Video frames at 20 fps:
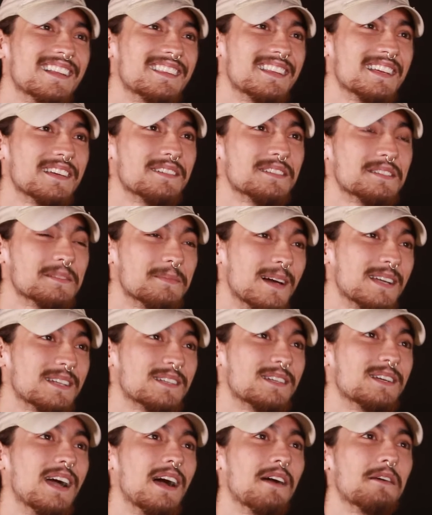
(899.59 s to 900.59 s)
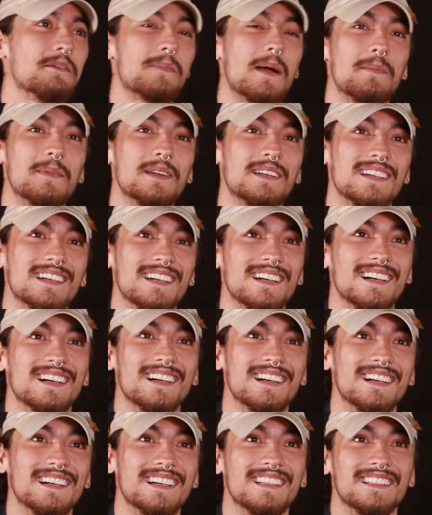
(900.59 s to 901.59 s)
I remember
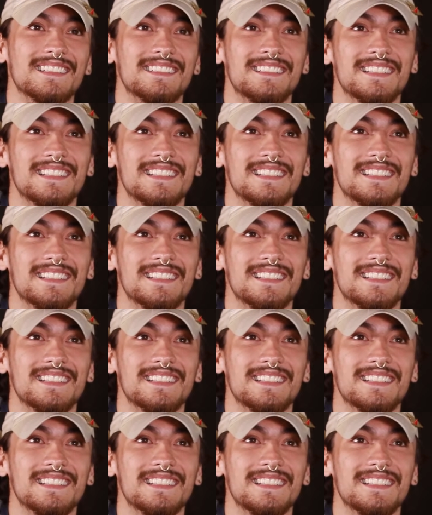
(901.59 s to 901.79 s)
the